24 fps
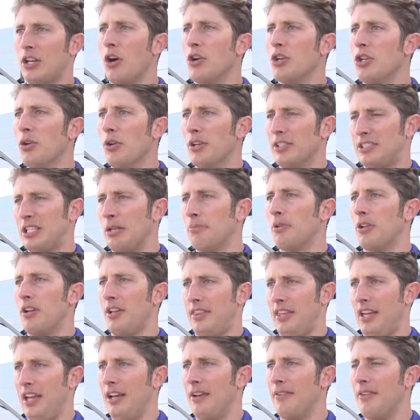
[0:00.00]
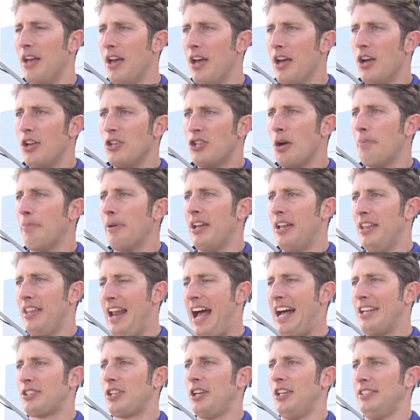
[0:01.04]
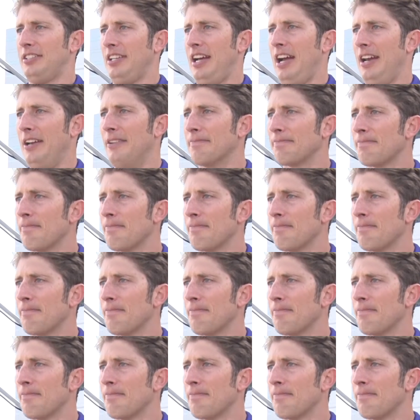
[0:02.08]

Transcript: go do a similar thing jumping into the NASCAR side.